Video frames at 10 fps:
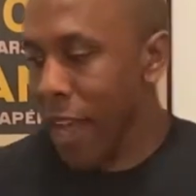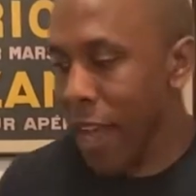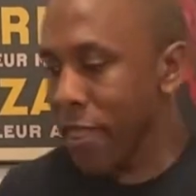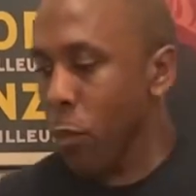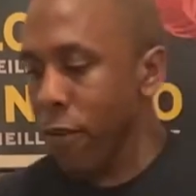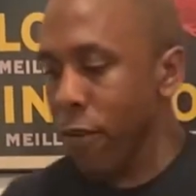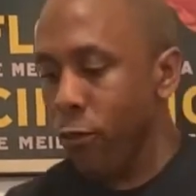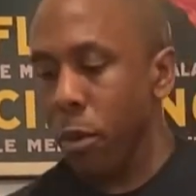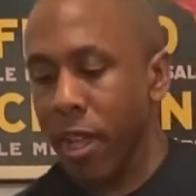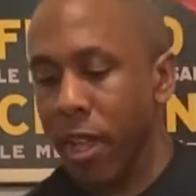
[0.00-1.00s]
and then we
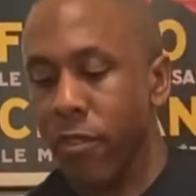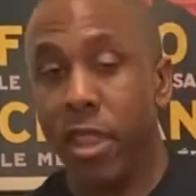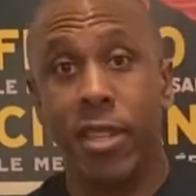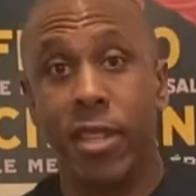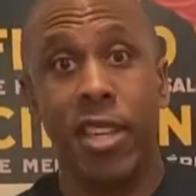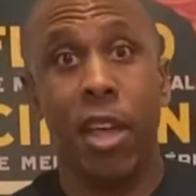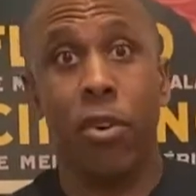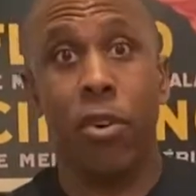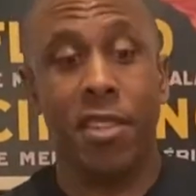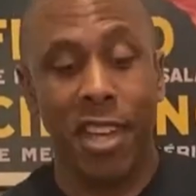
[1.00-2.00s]
formed everything
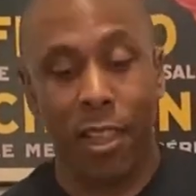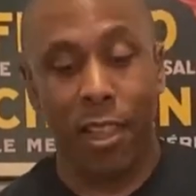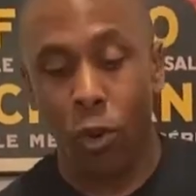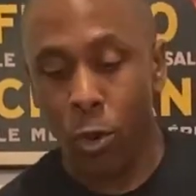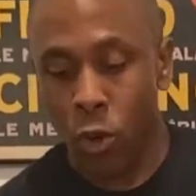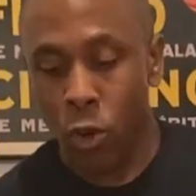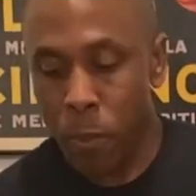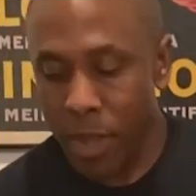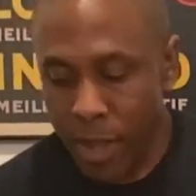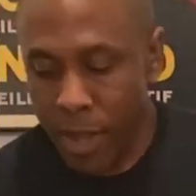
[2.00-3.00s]
together inside of the Robocoup,